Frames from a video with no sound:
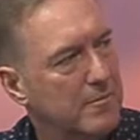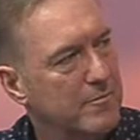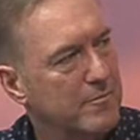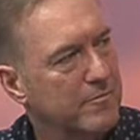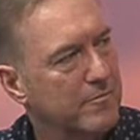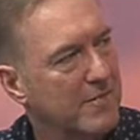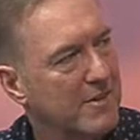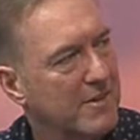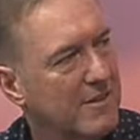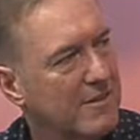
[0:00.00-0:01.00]

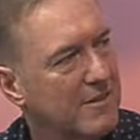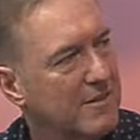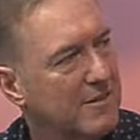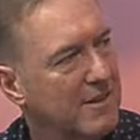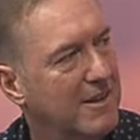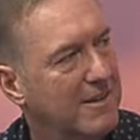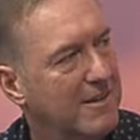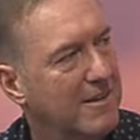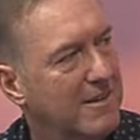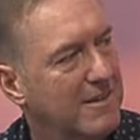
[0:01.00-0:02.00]

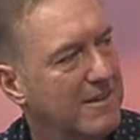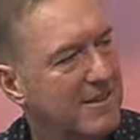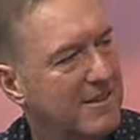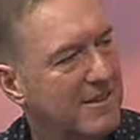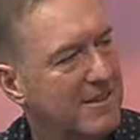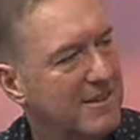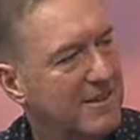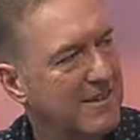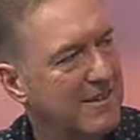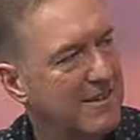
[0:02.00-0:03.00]

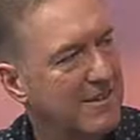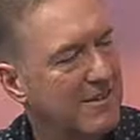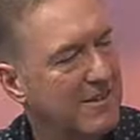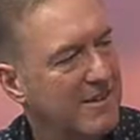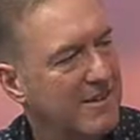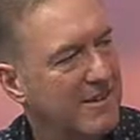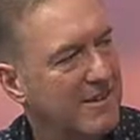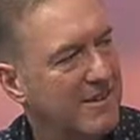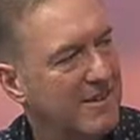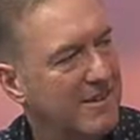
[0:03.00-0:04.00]

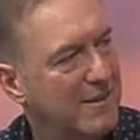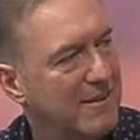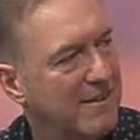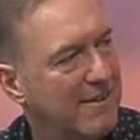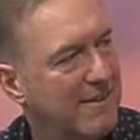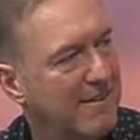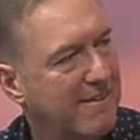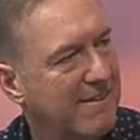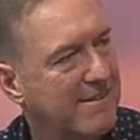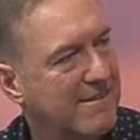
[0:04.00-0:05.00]

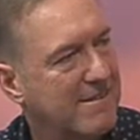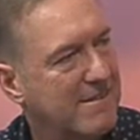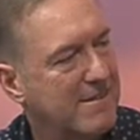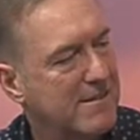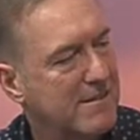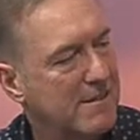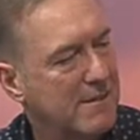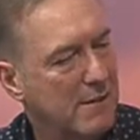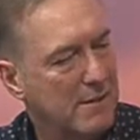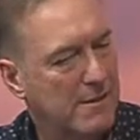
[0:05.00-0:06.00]

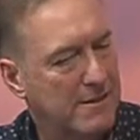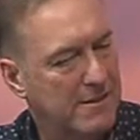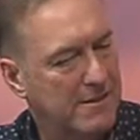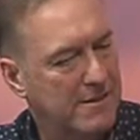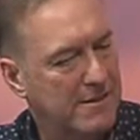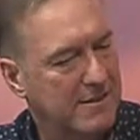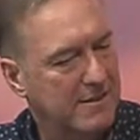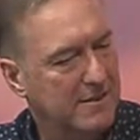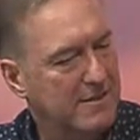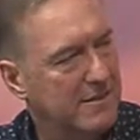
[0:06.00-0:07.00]

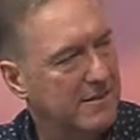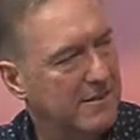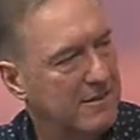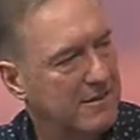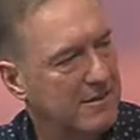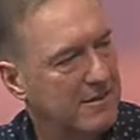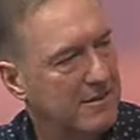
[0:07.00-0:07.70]
(silent)